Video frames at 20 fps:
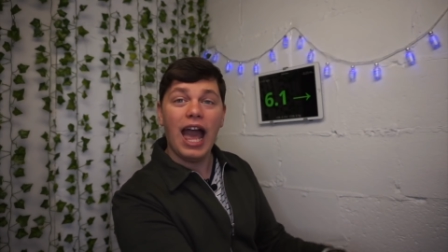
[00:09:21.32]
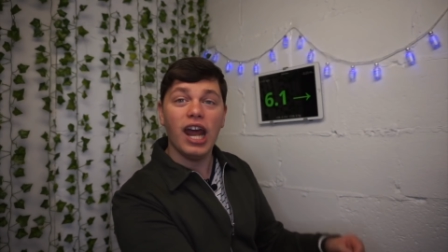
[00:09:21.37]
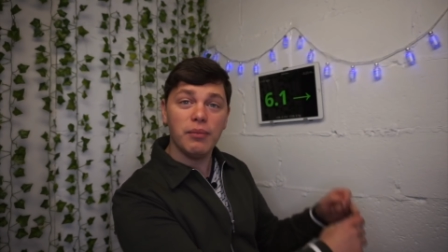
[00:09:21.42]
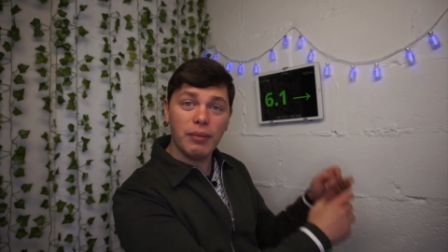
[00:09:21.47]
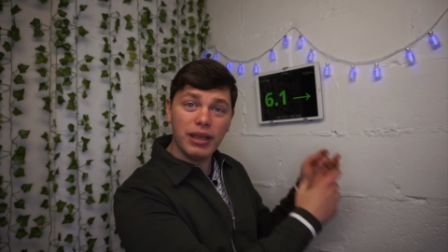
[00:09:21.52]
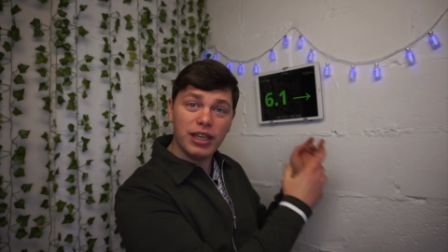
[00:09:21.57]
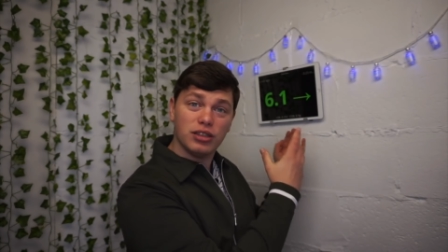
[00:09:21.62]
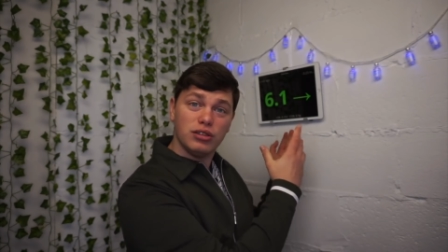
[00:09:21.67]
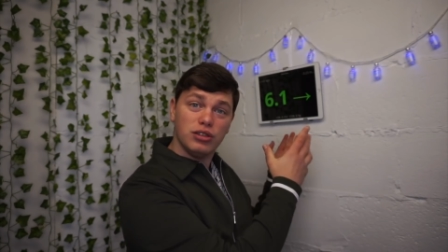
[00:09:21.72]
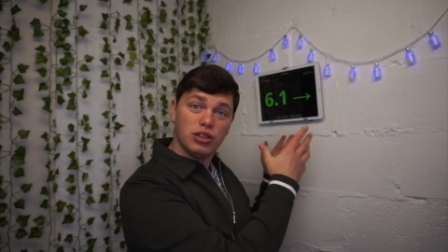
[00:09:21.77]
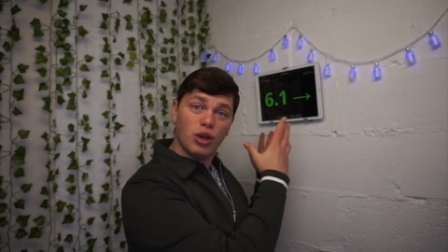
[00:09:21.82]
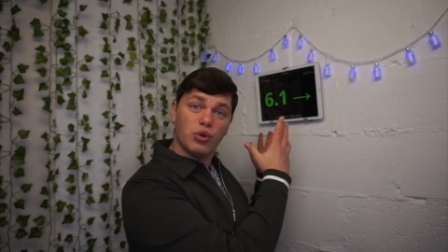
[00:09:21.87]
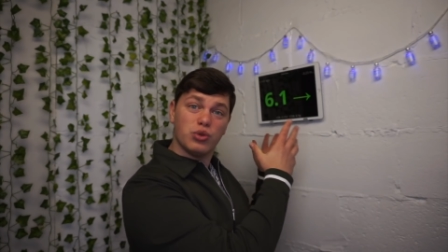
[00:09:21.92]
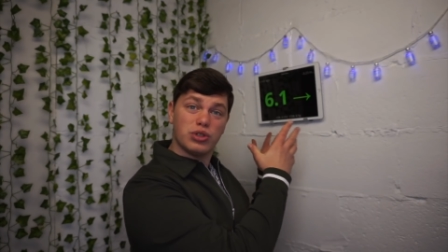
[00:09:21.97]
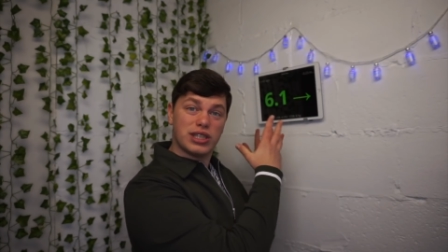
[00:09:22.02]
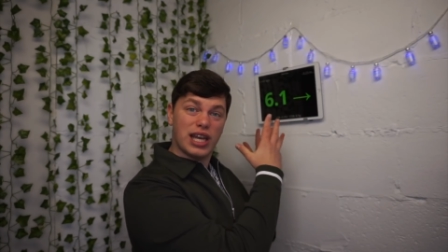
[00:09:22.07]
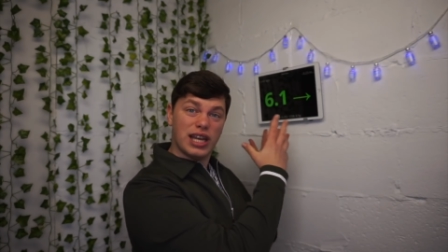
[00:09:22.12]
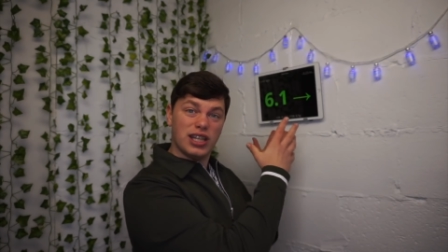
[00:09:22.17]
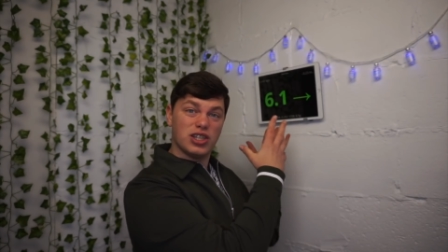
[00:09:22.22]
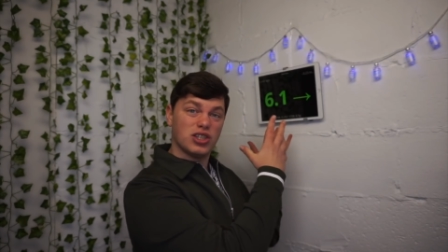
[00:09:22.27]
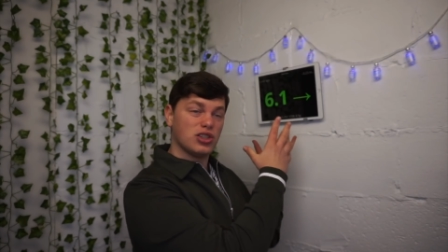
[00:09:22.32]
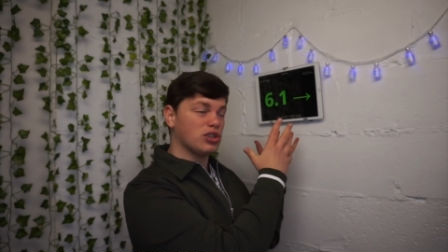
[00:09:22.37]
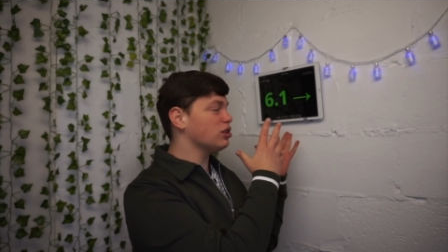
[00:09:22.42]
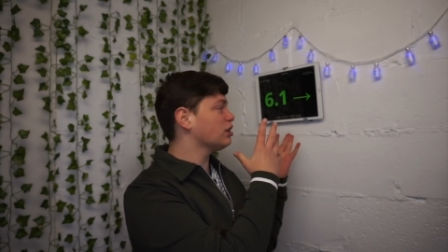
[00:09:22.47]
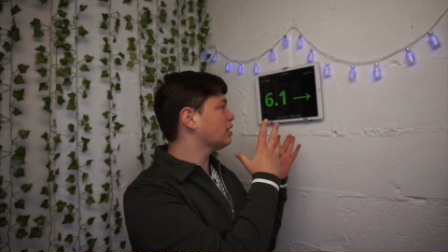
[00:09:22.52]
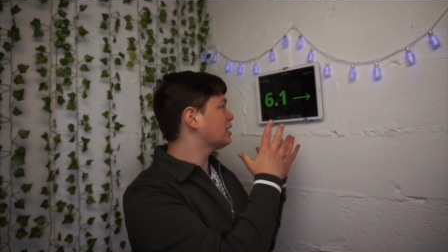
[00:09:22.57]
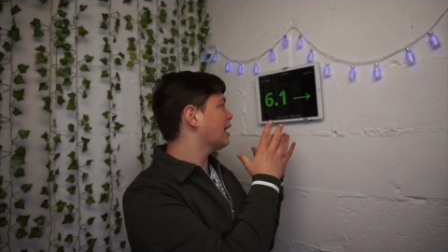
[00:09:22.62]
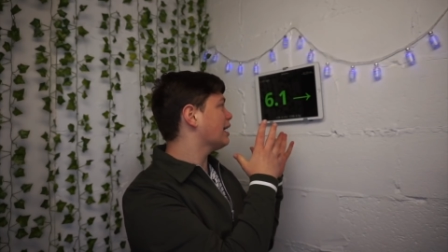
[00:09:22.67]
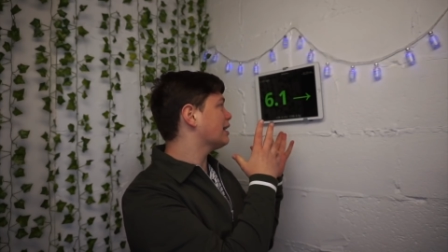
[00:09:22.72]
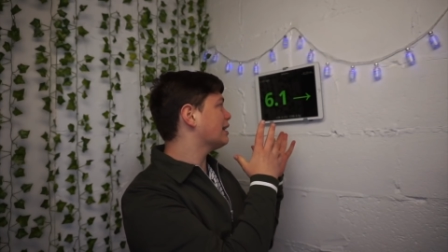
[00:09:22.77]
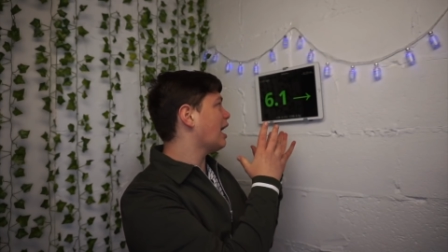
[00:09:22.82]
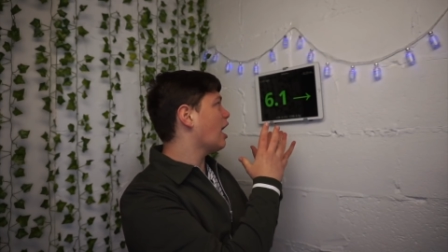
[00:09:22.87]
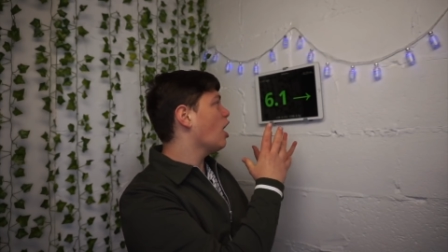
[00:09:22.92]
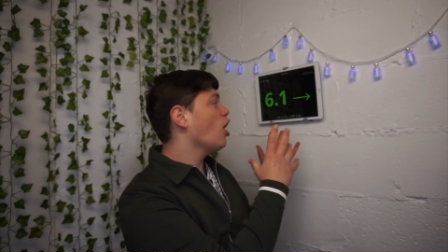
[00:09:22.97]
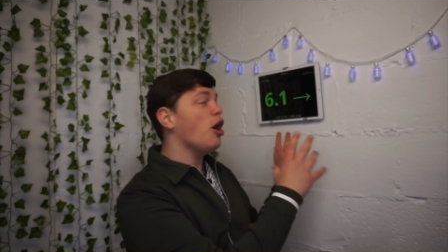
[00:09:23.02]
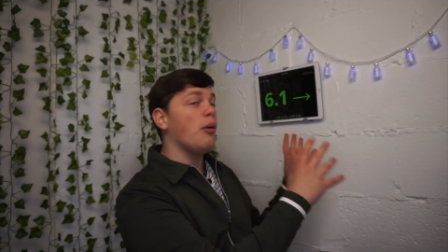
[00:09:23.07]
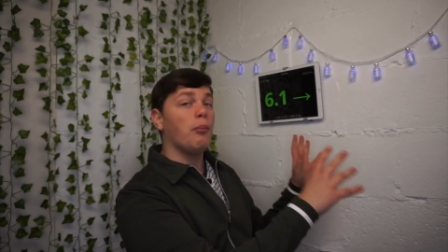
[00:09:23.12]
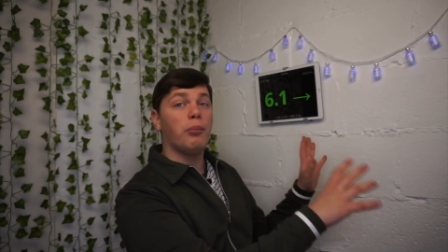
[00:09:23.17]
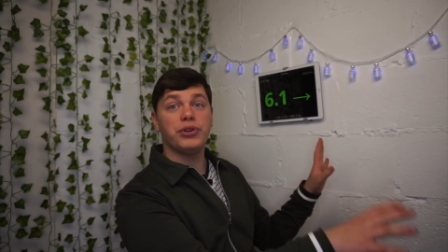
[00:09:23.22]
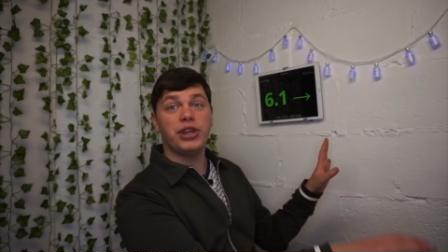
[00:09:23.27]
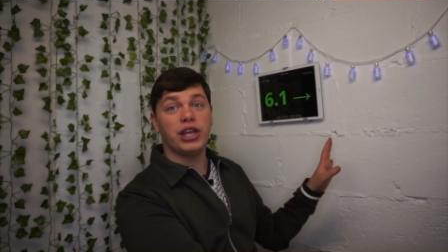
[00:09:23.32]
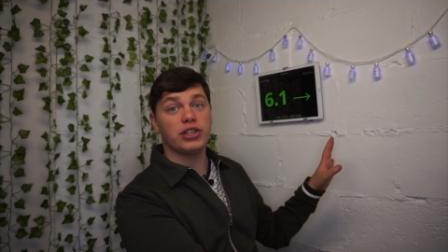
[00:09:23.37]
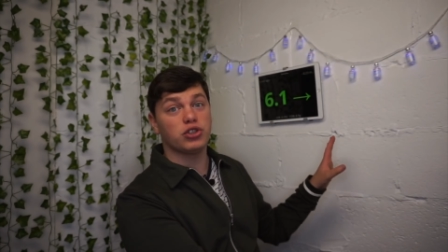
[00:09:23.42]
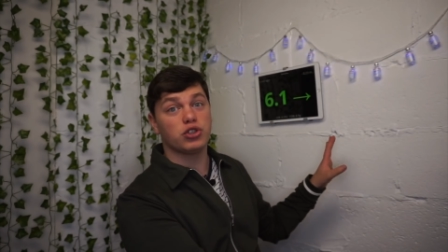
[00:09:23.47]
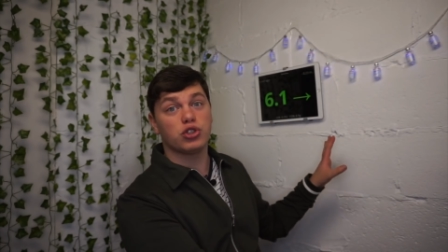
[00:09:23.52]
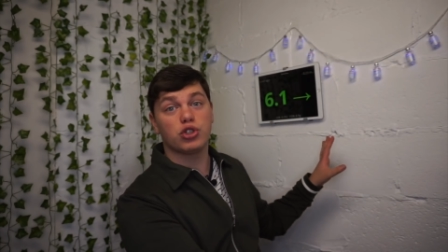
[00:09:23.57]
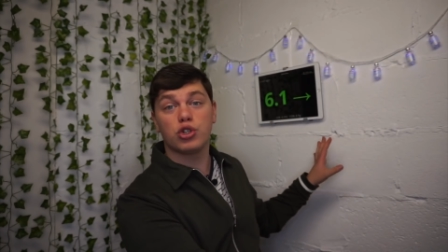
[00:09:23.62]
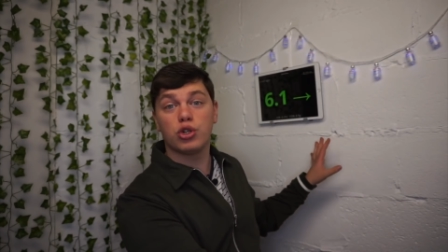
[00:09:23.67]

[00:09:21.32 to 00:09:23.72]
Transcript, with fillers: And my glucose tends to look like that, but that's